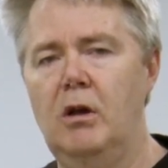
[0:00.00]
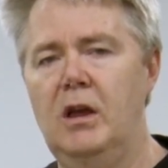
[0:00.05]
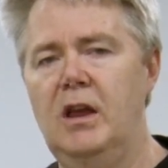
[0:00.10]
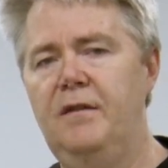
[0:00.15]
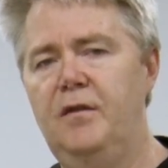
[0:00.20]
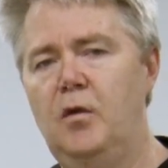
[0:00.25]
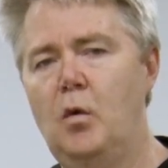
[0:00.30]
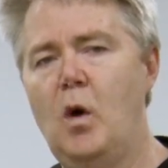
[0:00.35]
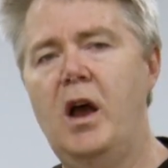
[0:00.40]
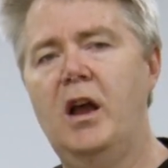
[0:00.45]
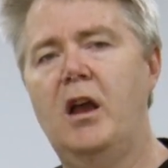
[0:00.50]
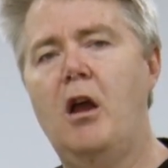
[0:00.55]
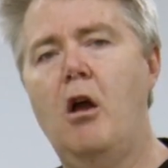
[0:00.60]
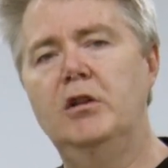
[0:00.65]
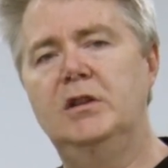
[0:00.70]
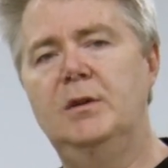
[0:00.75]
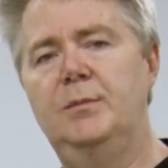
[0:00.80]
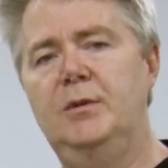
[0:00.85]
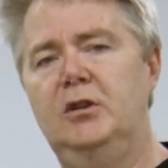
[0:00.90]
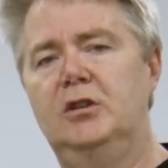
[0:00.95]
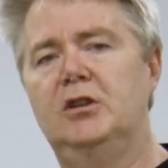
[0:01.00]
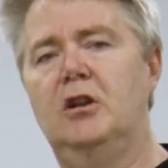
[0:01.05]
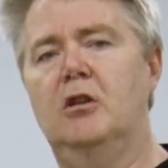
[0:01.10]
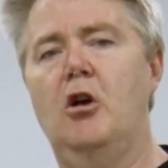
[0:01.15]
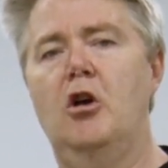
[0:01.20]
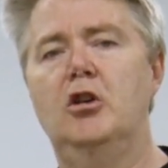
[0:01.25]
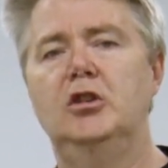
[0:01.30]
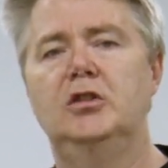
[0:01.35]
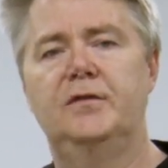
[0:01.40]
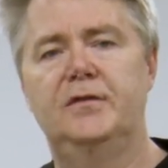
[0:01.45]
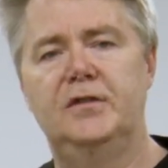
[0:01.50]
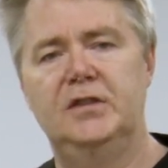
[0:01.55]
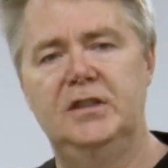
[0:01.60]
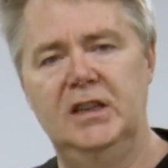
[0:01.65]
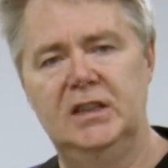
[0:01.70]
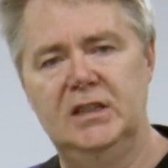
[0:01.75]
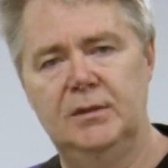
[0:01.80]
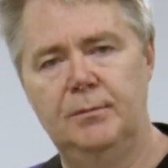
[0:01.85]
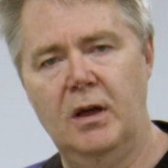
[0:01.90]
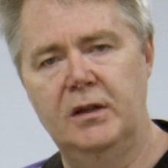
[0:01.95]
if you are going to be closed for
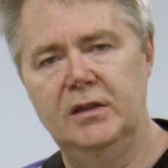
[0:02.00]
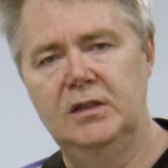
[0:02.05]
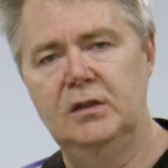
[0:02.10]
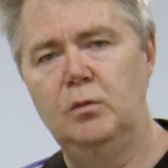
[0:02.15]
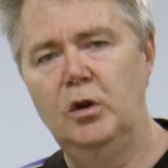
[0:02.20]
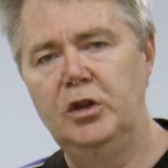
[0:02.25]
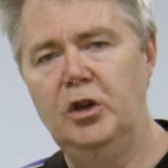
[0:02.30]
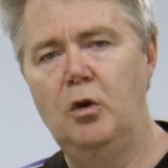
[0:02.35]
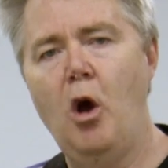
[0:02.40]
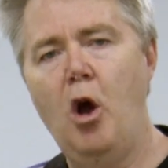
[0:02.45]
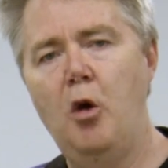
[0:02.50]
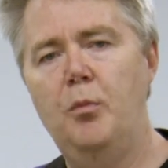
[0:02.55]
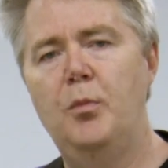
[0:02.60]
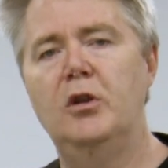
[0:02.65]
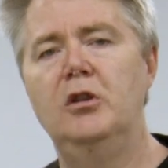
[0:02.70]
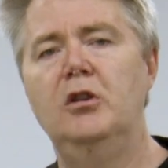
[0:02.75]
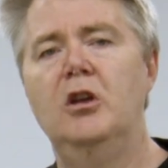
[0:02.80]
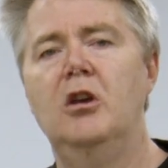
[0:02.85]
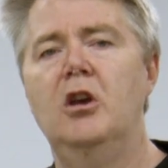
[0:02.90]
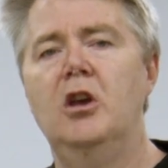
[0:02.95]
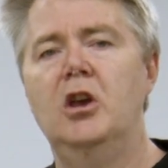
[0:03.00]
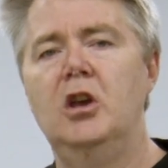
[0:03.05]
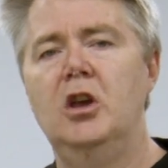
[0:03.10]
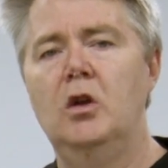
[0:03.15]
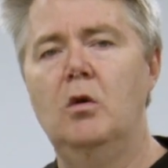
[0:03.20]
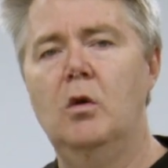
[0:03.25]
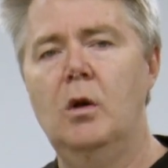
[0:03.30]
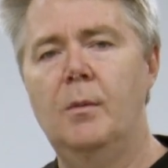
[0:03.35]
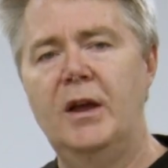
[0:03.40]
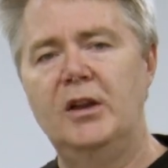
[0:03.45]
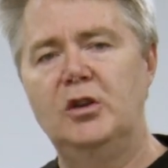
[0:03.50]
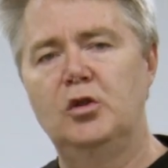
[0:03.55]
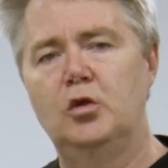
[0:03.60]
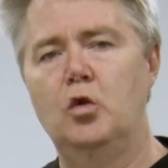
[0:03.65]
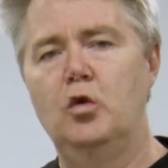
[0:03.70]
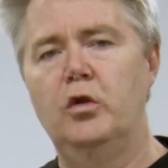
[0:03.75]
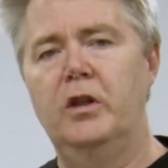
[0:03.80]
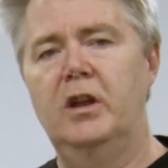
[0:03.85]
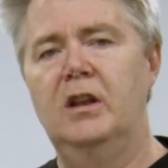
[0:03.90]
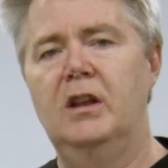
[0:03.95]
6 months, and when you open, you want to make
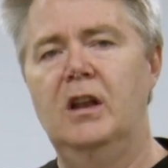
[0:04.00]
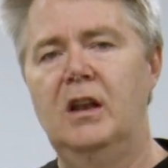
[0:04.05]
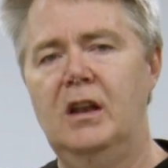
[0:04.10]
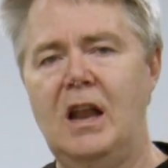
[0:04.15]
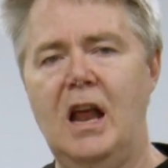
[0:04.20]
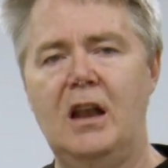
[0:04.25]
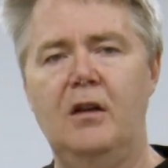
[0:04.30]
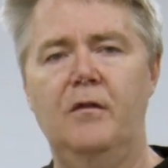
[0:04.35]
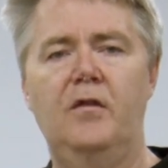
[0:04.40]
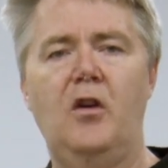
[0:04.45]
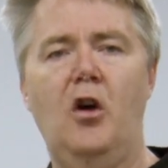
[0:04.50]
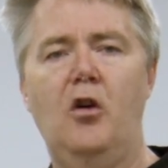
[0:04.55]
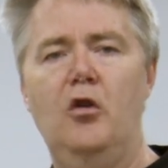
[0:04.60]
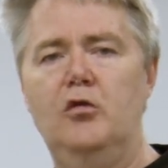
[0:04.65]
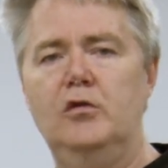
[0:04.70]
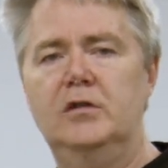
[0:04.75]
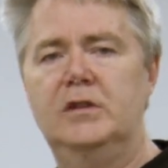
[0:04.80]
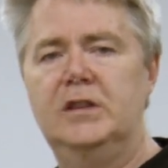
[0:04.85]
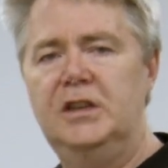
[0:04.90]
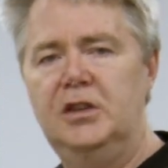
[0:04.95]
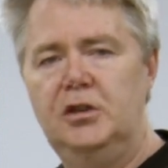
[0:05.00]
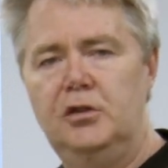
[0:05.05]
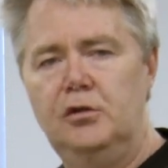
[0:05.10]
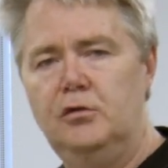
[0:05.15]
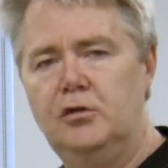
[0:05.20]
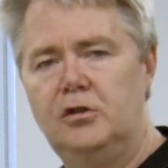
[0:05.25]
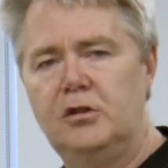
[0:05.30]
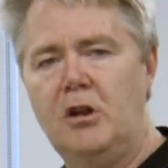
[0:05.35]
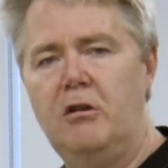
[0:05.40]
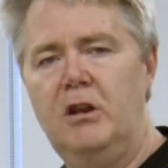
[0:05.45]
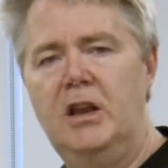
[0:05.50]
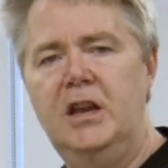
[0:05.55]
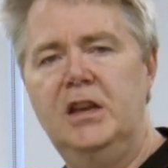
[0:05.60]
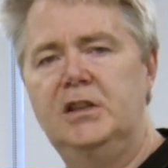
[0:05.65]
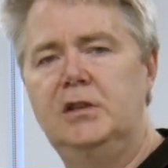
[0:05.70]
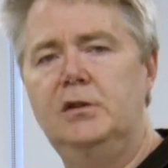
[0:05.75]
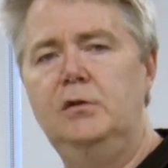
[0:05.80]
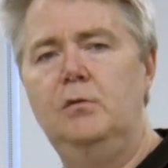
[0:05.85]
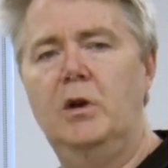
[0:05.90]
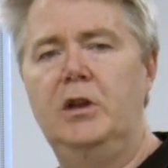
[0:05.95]
sure that none of those issues don't
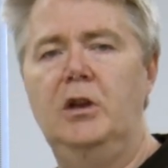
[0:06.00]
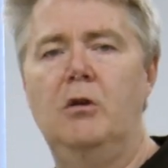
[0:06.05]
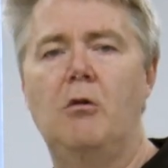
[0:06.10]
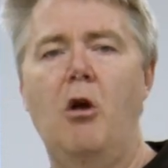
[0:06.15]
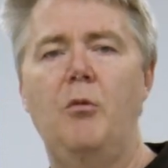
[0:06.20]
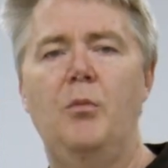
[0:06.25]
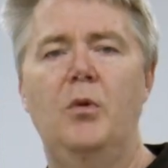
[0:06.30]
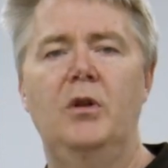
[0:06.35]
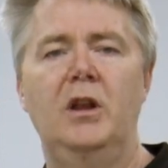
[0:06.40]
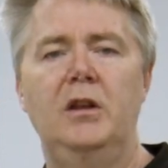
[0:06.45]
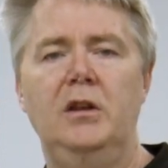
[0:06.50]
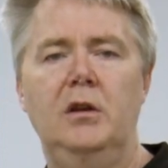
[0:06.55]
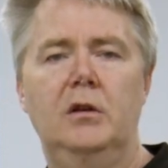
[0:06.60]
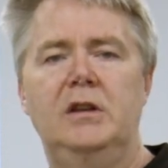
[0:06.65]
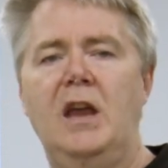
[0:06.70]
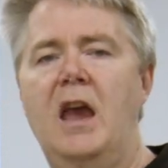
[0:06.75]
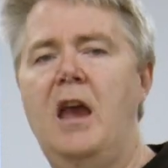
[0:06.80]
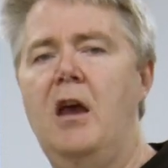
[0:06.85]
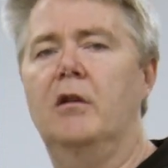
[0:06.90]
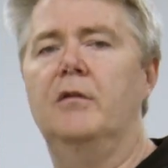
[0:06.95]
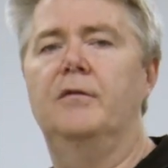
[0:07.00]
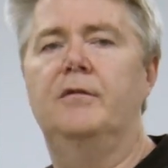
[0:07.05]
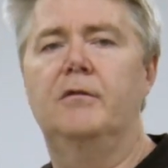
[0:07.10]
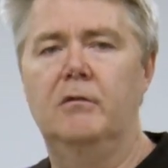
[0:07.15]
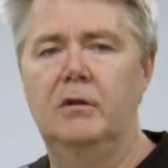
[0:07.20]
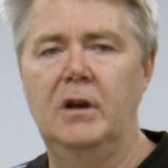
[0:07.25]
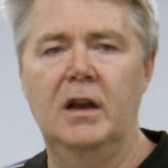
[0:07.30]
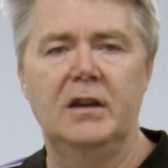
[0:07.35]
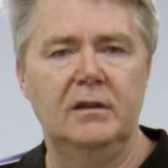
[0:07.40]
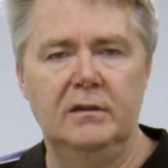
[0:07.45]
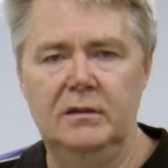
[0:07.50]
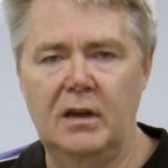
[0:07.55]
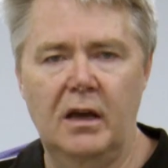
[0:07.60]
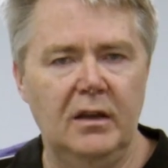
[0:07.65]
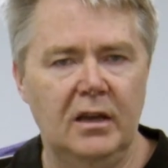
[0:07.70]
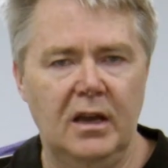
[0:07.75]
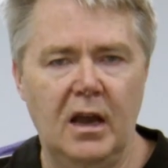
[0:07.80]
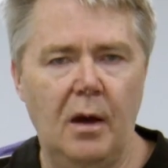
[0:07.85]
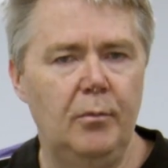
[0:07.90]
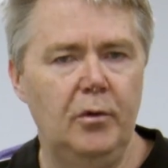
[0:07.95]
hit you when you open and you're down for
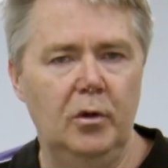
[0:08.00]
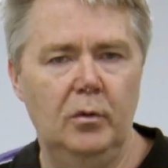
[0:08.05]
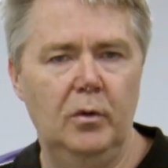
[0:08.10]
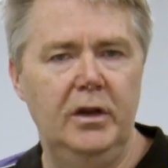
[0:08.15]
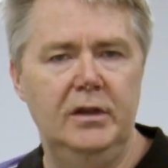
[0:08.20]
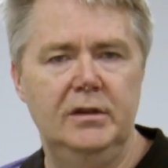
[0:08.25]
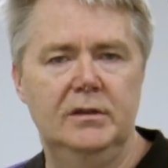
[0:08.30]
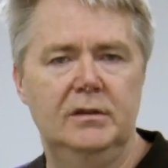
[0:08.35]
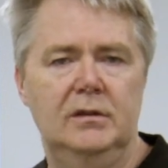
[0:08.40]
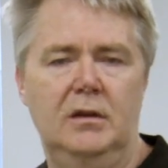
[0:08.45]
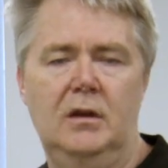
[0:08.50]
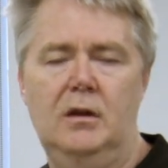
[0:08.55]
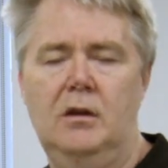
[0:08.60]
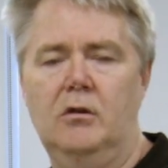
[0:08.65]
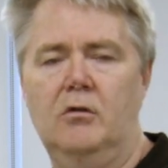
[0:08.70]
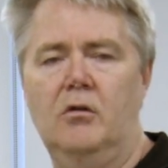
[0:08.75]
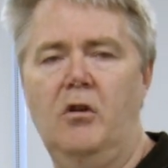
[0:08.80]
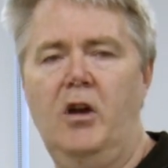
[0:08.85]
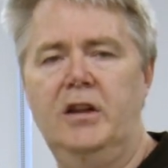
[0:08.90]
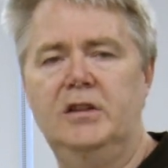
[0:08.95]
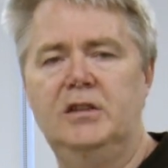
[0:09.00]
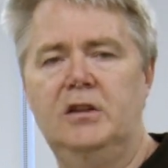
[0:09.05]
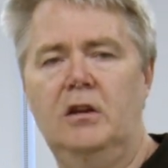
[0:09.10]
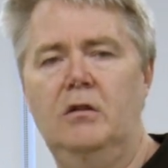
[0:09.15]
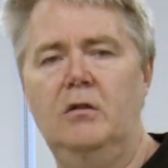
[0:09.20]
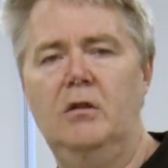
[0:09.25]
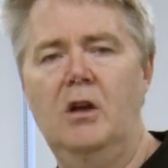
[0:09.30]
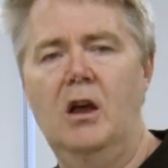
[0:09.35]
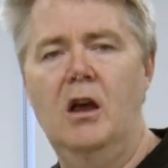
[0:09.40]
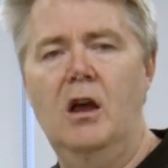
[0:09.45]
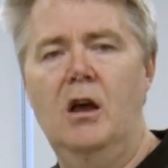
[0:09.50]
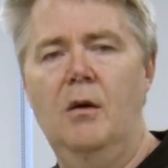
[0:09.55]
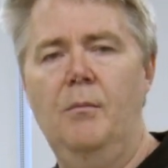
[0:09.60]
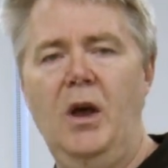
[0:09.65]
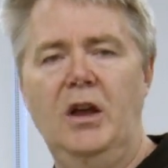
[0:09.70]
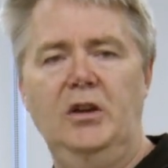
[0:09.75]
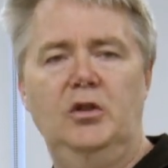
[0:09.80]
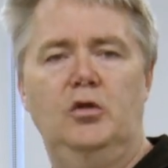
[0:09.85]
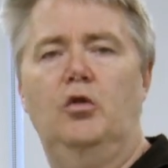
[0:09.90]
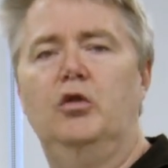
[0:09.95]
another couple of weeks, right? So
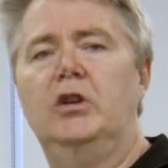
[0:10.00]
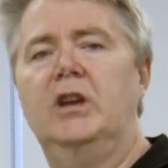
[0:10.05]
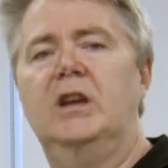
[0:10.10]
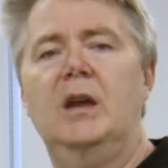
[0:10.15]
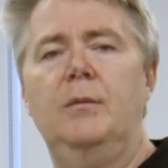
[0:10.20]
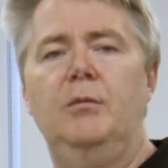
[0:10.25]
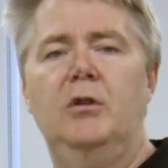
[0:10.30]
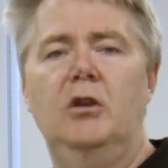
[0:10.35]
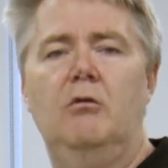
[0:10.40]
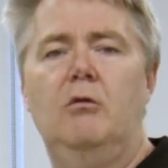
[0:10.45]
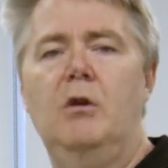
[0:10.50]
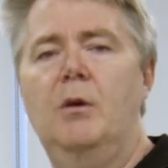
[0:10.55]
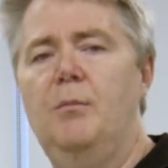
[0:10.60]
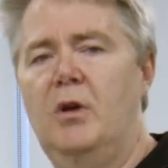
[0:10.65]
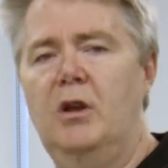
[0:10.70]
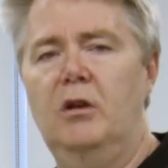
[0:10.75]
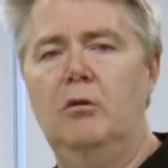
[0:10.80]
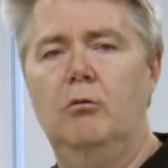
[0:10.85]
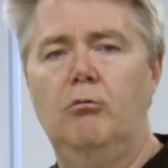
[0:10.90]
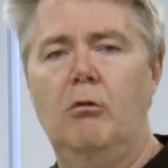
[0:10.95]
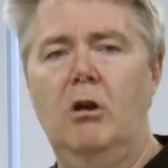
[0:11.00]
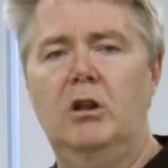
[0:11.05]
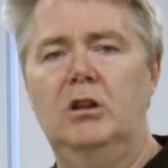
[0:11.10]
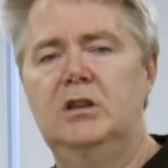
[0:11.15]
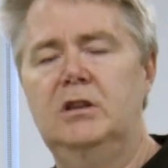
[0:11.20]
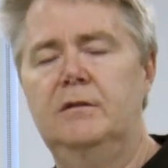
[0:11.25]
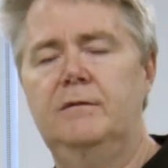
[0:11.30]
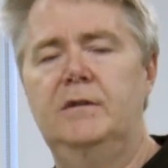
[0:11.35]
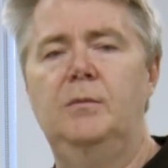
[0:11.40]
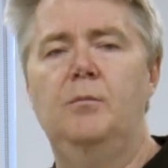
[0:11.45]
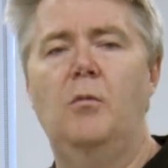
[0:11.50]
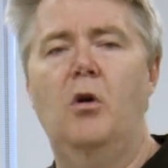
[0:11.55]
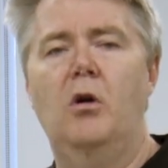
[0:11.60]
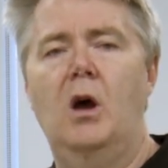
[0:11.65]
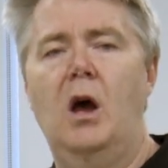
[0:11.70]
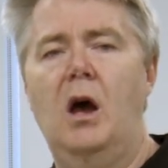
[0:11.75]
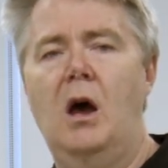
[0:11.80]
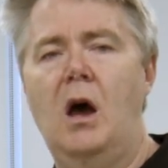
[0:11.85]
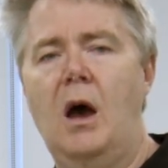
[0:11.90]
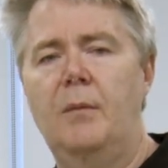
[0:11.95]
make sure you keep the equipment relatively
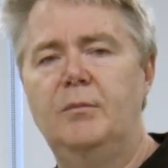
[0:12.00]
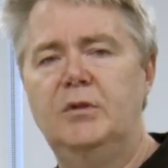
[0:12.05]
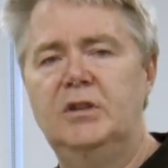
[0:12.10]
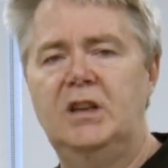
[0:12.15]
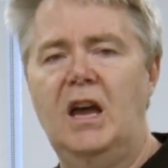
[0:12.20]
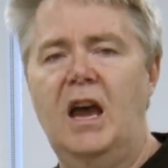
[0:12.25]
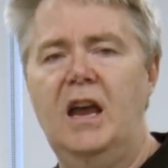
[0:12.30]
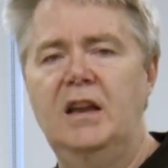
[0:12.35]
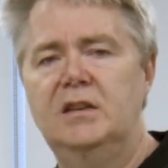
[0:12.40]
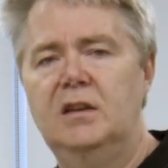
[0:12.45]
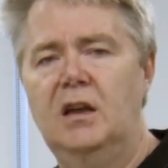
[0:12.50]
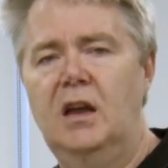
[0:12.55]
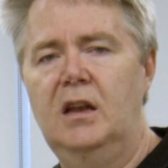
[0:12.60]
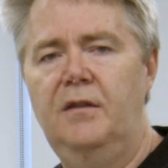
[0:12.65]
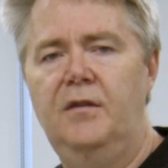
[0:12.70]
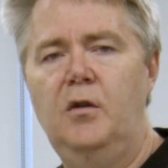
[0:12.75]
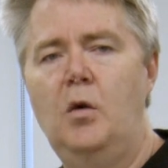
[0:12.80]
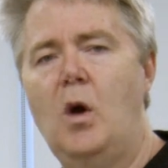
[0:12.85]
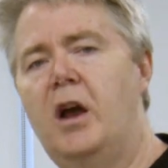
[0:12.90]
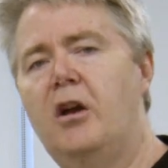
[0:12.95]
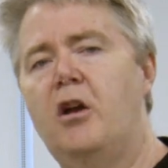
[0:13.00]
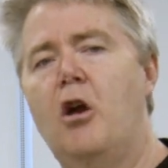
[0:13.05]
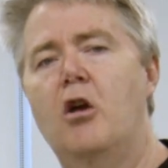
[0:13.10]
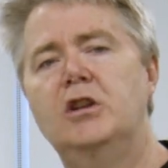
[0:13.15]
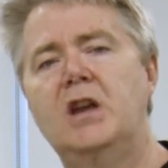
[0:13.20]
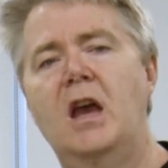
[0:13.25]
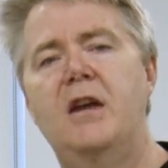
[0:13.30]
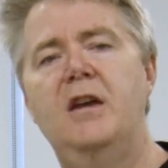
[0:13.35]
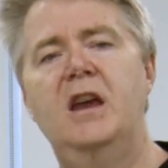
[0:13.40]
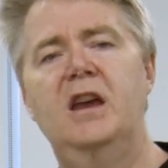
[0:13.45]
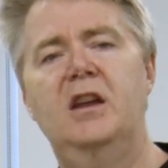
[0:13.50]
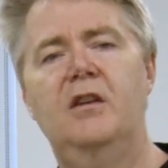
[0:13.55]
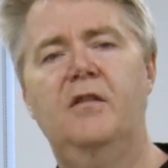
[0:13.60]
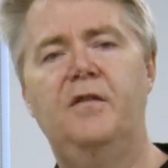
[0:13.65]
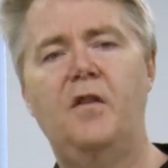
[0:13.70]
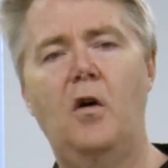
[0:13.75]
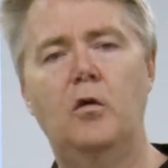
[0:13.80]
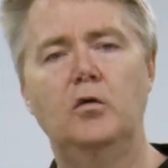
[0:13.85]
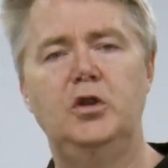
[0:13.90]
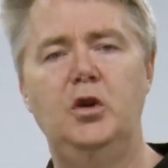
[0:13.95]
up to date, and if you are going to hit
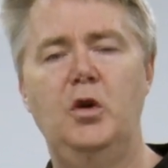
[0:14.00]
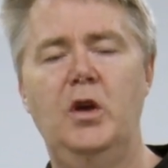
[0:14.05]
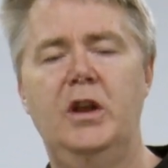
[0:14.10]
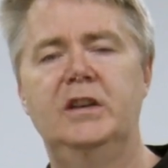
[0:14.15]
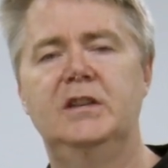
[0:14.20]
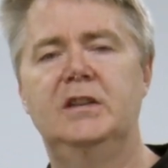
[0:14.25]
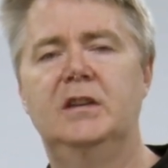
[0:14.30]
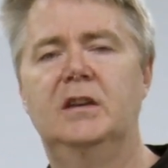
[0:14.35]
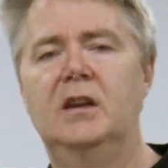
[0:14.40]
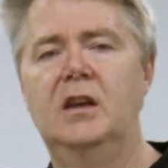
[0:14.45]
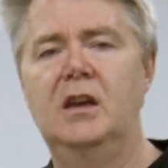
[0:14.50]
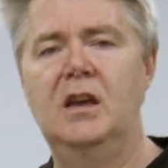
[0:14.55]
a fault, you hit it